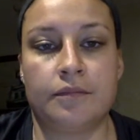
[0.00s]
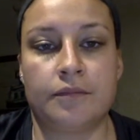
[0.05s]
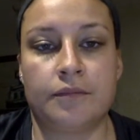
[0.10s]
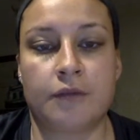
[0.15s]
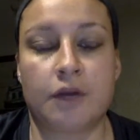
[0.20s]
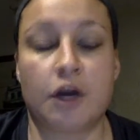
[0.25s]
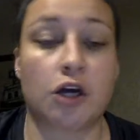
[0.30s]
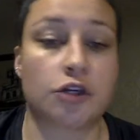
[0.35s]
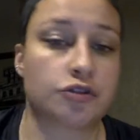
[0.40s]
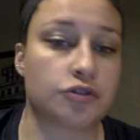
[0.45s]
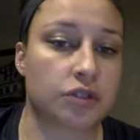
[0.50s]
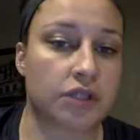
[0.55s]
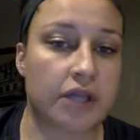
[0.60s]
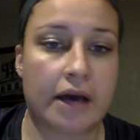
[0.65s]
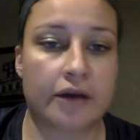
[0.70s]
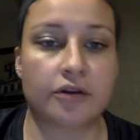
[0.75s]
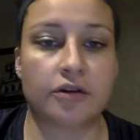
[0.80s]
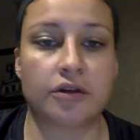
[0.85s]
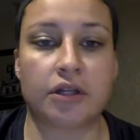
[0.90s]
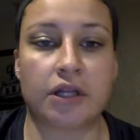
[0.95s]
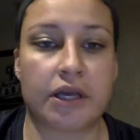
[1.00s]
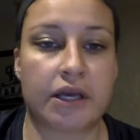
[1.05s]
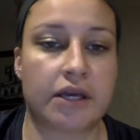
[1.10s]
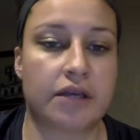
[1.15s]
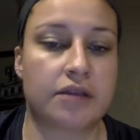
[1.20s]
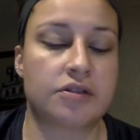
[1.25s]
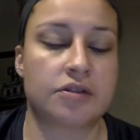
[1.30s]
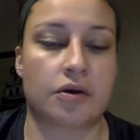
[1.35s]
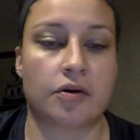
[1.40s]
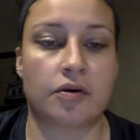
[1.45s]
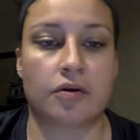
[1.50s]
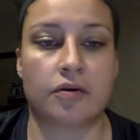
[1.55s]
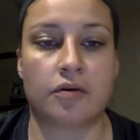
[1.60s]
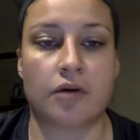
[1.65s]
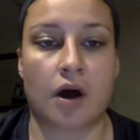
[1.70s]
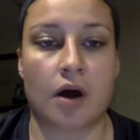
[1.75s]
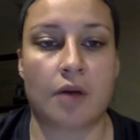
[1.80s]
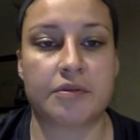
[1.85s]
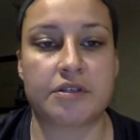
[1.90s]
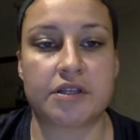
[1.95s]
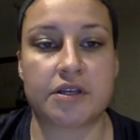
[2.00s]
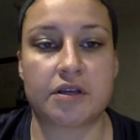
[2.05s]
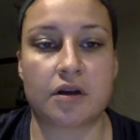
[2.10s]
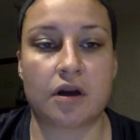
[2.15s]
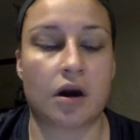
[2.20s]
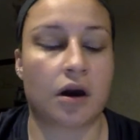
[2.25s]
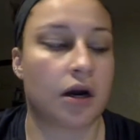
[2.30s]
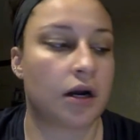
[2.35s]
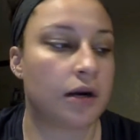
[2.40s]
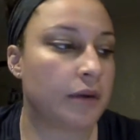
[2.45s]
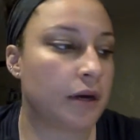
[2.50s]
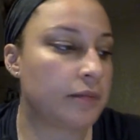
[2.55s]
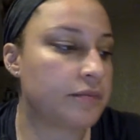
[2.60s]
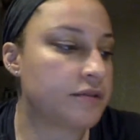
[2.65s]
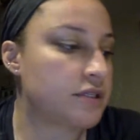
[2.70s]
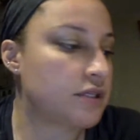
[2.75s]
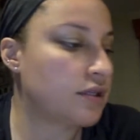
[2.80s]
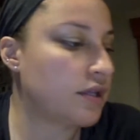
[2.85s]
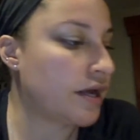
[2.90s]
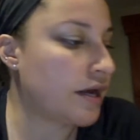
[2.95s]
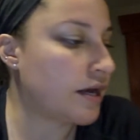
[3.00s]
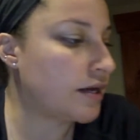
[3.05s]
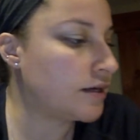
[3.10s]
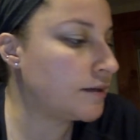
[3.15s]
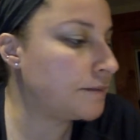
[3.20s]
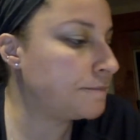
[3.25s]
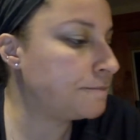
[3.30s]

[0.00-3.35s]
contralaterally, so opposite arm, opposite leg?